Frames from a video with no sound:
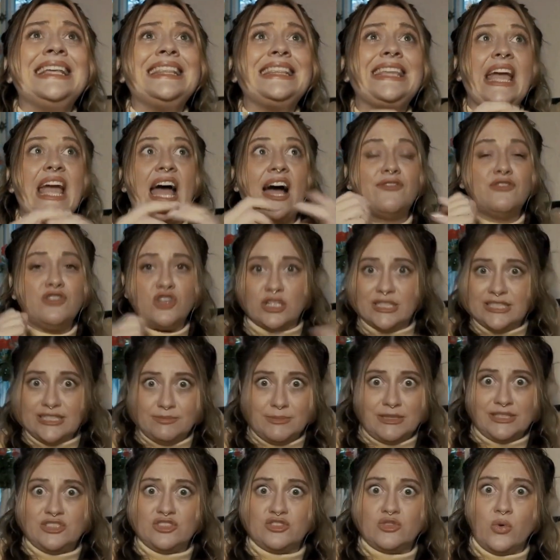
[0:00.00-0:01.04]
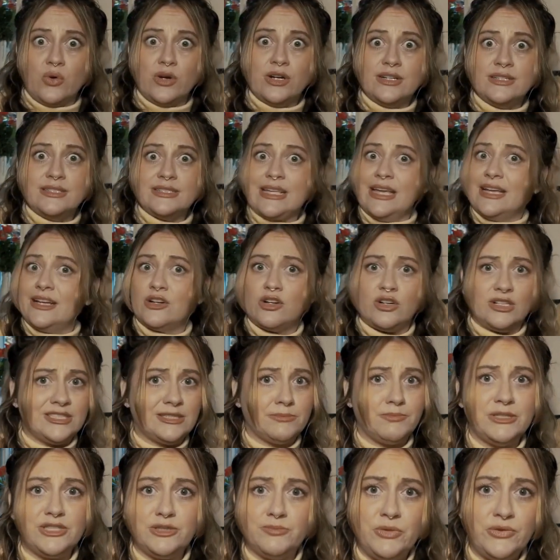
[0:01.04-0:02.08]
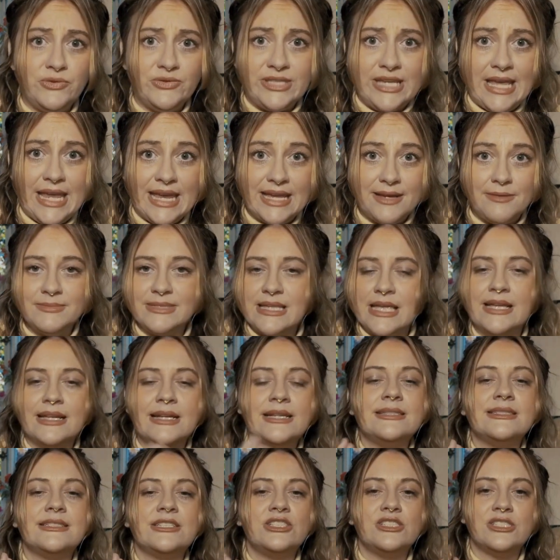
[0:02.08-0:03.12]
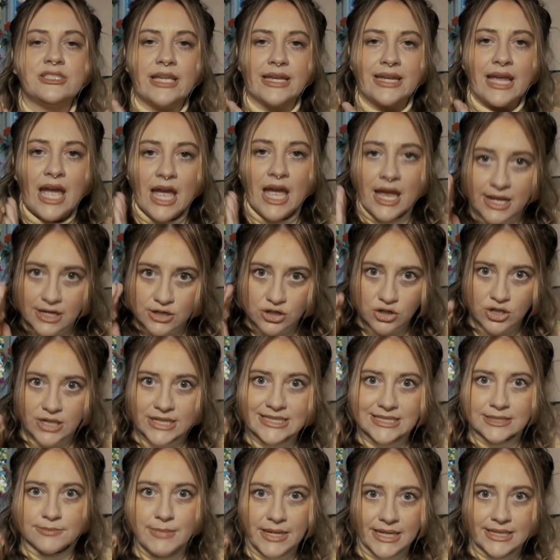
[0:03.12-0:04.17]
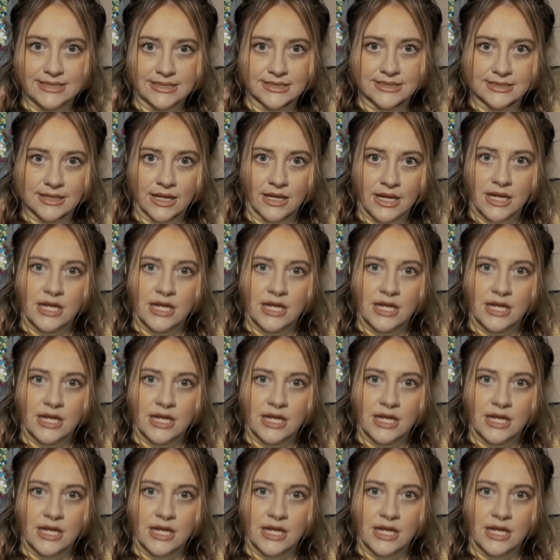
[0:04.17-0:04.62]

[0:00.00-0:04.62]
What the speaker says: They have Christmas stores and Christmas museums. It is just like Christmas